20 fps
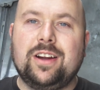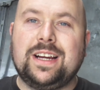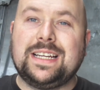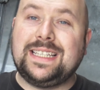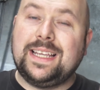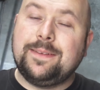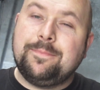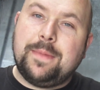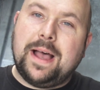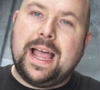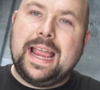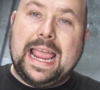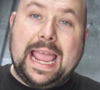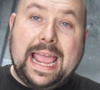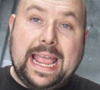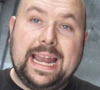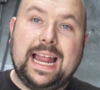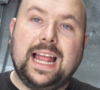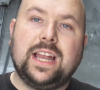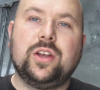because in my
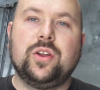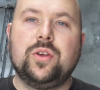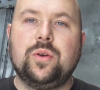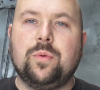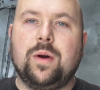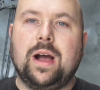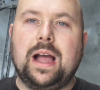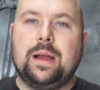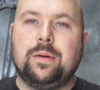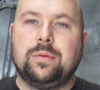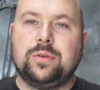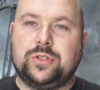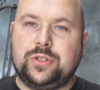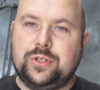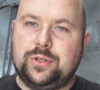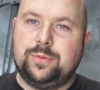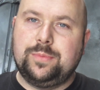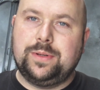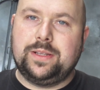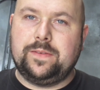head I knew what I was
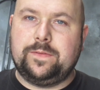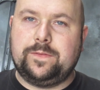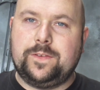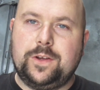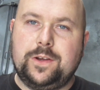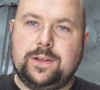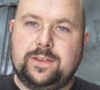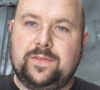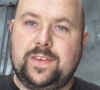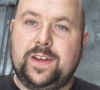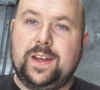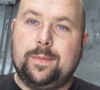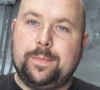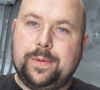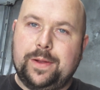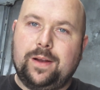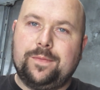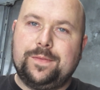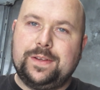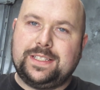doing with the first video,
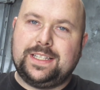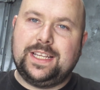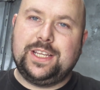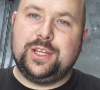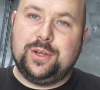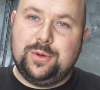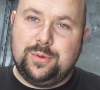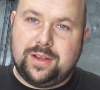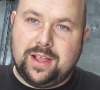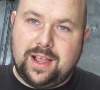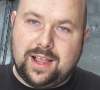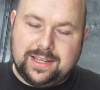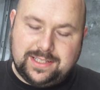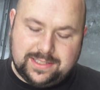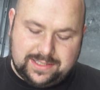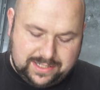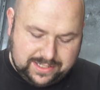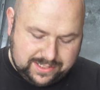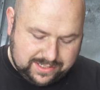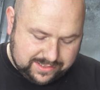but obviously you guys
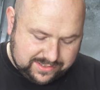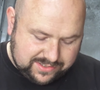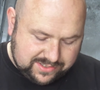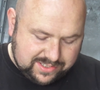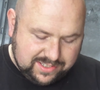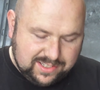didn't.